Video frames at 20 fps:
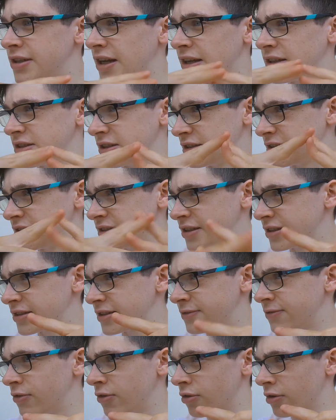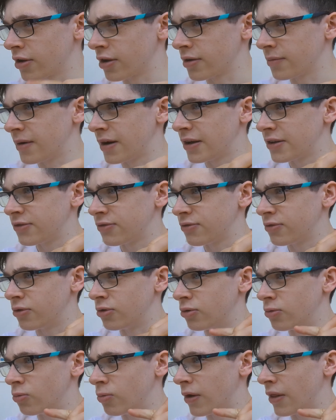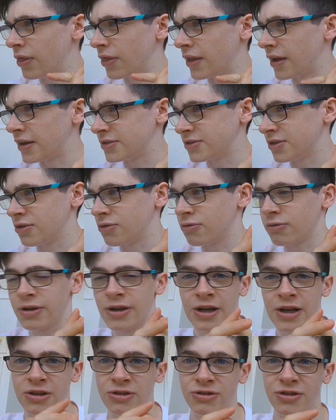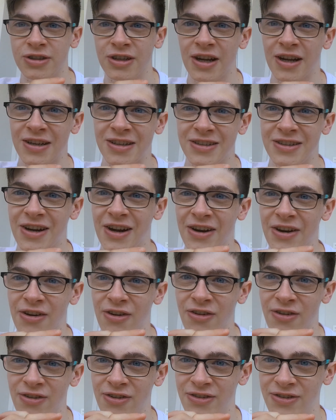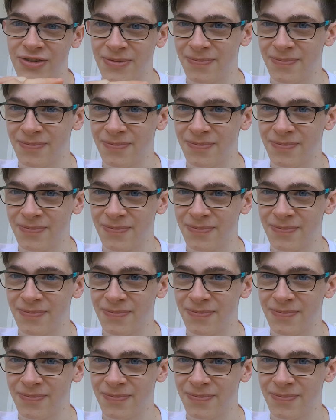at 64 gigabytes for $1,399.